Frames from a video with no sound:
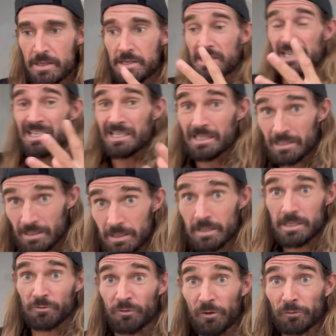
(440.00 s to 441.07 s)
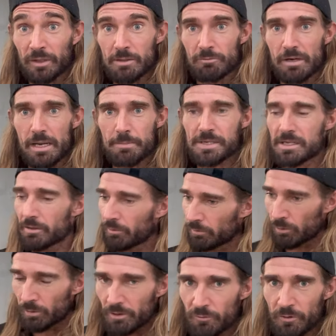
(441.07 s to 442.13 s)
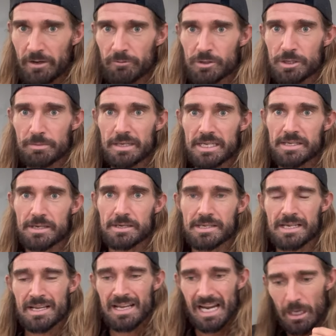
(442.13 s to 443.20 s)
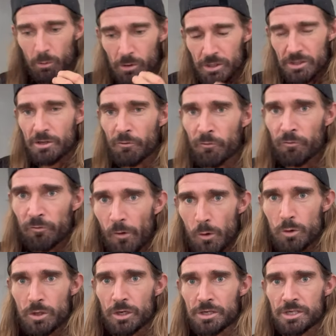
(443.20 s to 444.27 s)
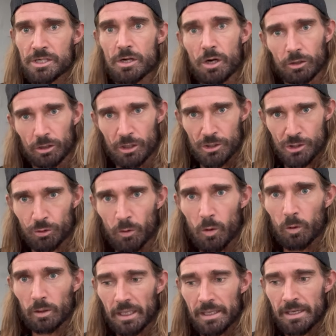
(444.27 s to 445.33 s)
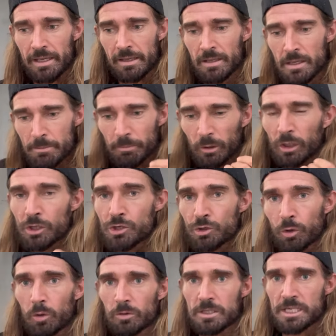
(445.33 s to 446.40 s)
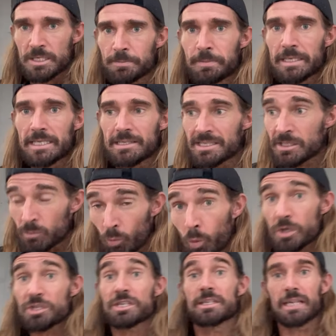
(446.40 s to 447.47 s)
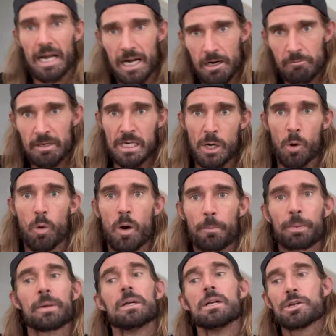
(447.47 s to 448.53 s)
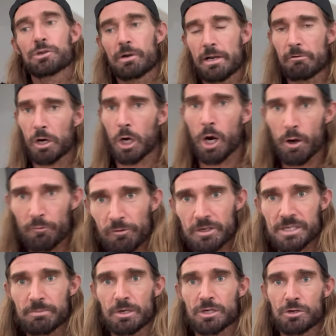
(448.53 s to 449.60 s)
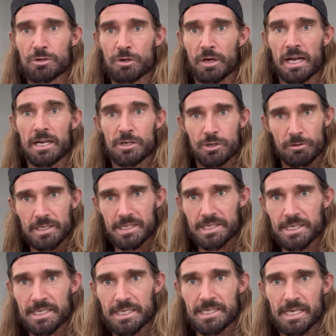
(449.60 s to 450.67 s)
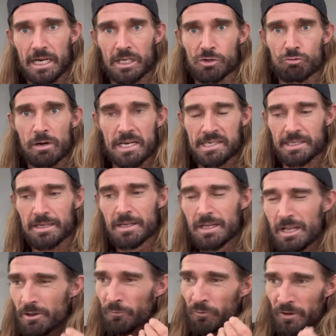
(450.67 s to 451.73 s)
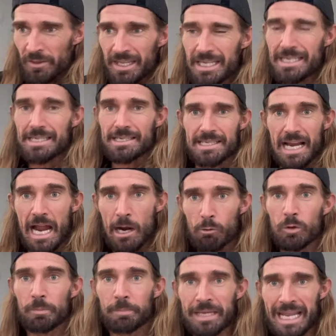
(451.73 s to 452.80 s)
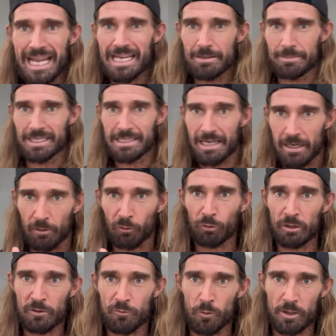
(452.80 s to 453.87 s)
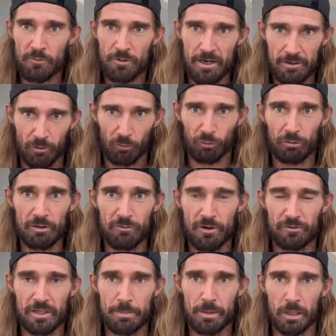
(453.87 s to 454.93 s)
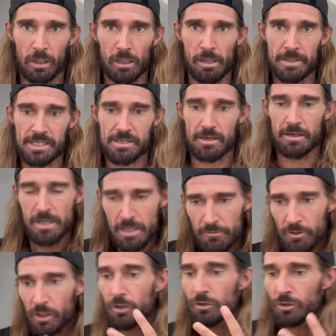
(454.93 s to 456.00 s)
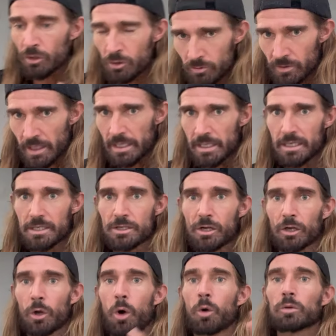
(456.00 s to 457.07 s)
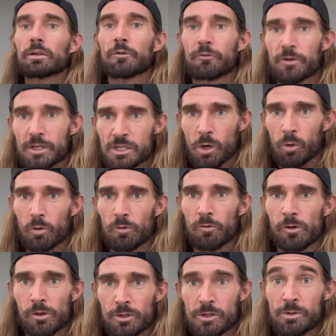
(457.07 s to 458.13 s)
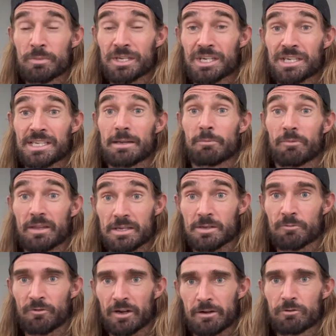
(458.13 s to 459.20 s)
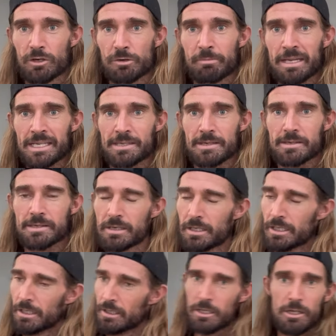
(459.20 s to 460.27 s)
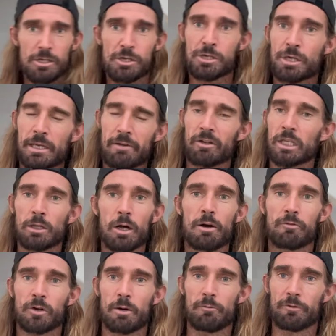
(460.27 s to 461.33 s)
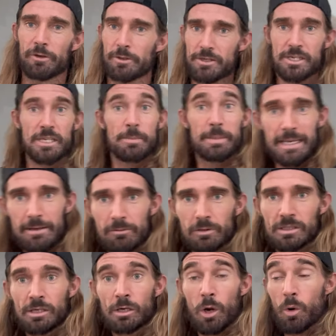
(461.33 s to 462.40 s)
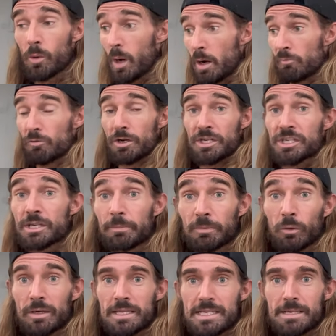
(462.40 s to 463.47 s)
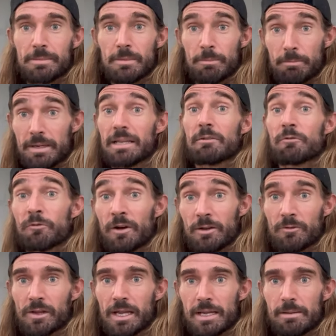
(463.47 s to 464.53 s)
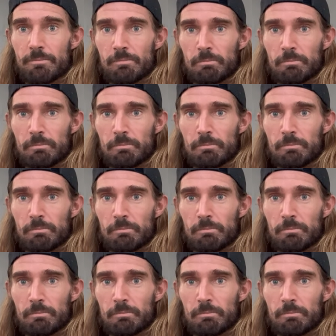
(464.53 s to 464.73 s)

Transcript: So there's 15 reps, or only 500 meters. And I want you to focus on control here, but controlled speed. So watching the heart rate go up, trying to recover as much as you can during 60 seconds rest. For these, I would be aiming at 345 to 350 per kilometer. If you can do that, and you can hold it for the total volume, which is 7,500 meters, you should have a lot of confidence to be able to go and run a sub 20 minute 5K.